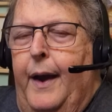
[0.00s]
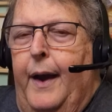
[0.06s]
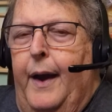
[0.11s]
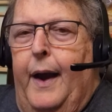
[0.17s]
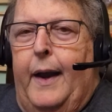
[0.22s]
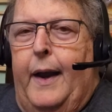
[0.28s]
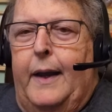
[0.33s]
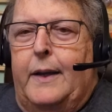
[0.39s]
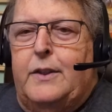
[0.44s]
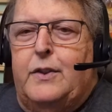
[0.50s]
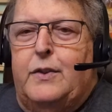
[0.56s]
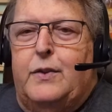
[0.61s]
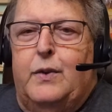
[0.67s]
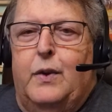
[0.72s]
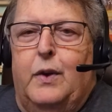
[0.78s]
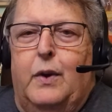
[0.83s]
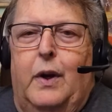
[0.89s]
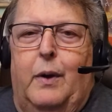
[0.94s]
I guess
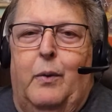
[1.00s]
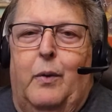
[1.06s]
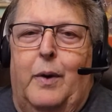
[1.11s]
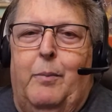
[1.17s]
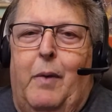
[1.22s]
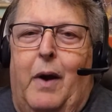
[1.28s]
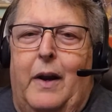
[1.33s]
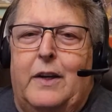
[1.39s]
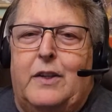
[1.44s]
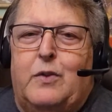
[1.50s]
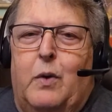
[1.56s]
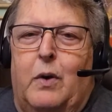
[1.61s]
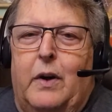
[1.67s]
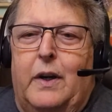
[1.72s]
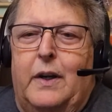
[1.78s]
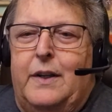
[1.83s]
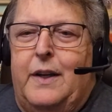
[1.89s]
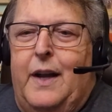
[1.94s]
we might as well
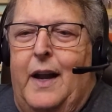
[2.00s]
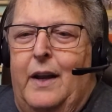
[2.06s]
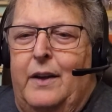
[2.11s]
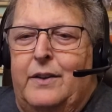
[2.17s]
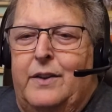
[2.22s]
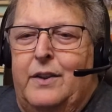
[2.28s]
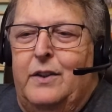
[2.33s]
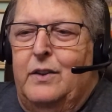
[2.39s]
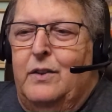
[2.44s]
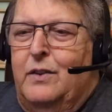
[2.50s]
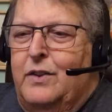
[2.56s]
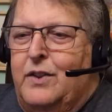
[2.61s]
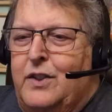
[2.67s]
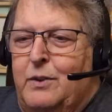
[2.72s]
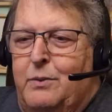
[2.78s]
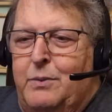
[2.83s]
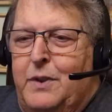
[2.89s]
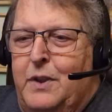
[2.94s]
get down to
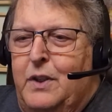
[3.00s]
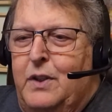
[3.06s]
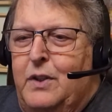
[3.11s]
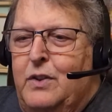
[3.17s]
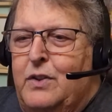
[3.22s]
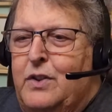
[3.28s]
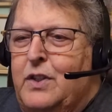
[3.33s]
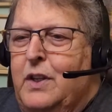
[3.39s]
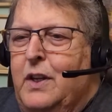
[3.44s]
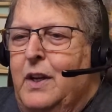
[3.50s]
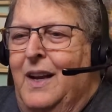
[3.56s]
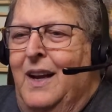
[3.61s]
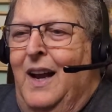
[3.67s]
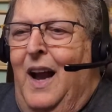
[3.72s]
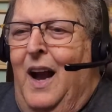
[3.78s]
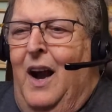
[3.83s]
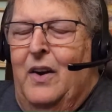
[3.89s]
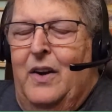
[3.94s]
some news.
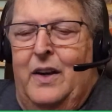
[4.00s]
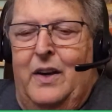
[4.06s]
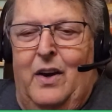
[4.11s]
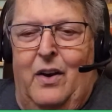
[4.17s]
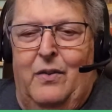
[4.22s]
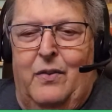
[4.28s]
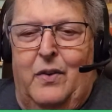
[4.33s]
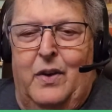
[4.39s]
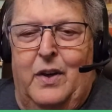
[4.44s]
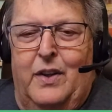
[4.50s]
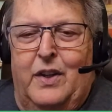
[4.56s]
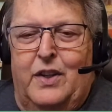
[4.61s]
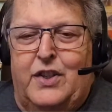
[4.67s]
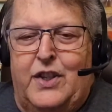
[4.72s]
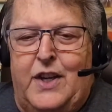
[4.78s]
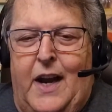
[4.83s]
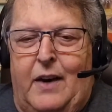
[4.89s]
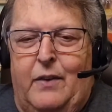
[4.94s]
I'll get over in the
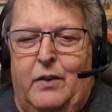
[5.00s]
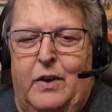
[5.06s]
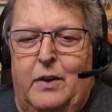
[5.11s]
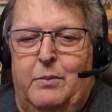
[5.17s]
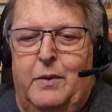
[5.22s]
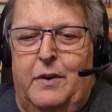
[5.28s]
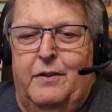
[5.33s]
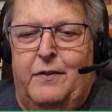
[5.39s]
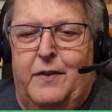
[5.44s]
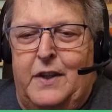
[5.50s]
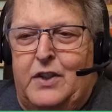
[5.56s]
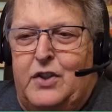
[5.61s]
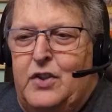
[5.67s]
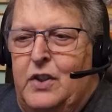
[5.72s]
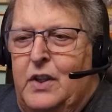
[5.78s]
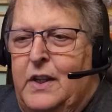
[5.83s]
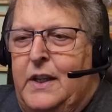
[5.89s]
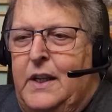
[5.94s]
chat room
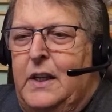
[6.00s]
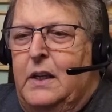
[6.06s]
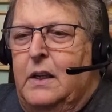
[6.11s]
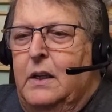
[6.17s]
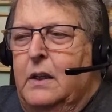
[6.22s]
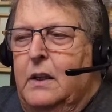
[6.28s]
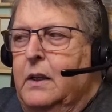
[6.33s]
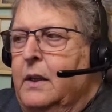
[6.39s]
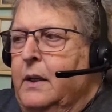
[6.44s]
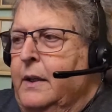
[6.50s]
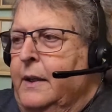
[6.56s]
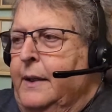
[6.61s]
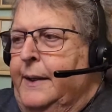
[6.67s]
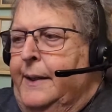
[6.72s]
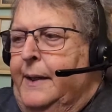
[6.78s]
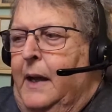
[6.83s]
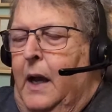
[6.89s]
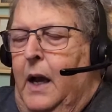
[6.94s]
eventually
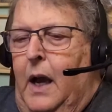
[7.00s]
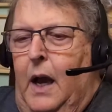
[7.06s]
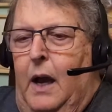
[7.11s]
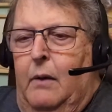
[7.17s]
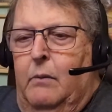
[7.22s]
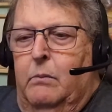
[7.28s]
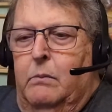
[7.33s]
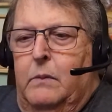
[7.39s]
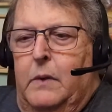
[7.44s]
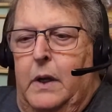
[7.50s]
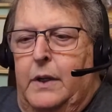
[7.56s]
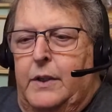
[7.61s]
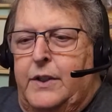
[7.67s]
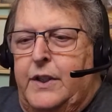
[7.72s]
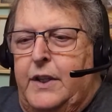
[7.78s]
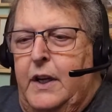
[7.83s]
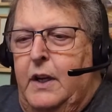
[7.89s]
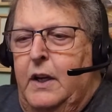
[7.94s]
and
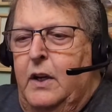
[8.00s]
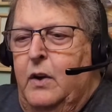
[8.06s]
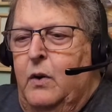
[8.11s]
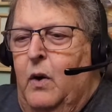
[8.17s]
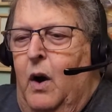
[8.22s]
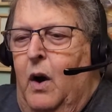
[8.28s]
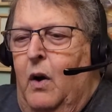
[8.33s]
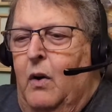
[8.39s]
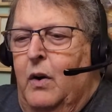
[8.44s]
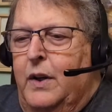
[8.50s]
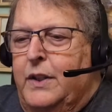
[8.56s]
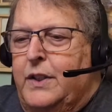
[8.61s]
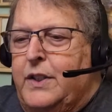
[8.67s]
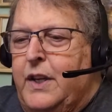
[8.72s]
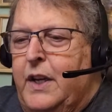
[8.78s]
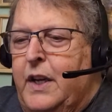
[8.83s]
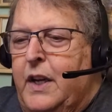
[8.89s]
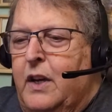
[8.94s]
see who all
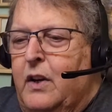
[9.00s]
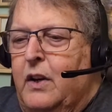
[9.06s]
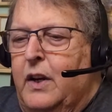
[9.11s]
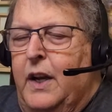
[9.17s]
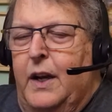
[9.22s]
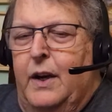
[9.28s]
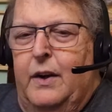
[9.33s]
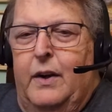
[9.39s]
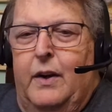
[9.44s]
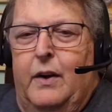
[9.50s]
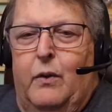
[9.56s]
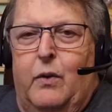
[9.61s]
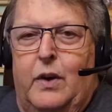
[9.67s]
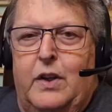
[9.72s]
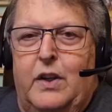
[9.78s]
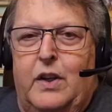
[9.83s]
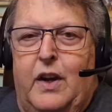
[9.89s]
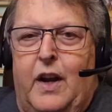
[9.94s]
is here and
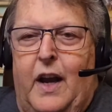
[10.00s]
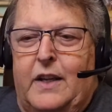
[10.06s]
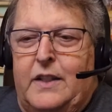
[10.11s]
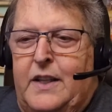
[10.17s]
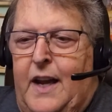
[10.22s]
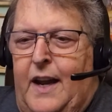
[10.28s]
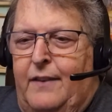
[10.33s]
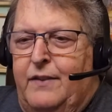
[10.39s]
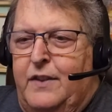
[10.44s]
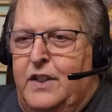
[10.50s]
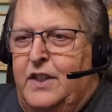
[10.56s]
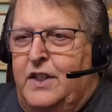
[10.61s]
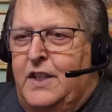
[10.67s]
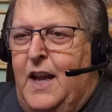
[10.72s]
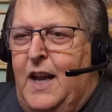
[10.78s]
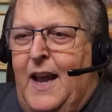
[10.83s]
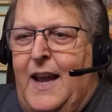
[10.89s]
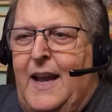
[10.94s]
what you guys have to
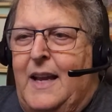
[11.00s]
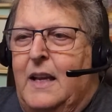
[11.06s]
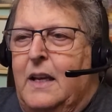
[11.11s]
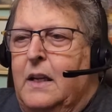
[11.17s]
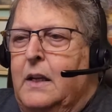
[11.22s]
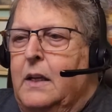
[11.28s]
say.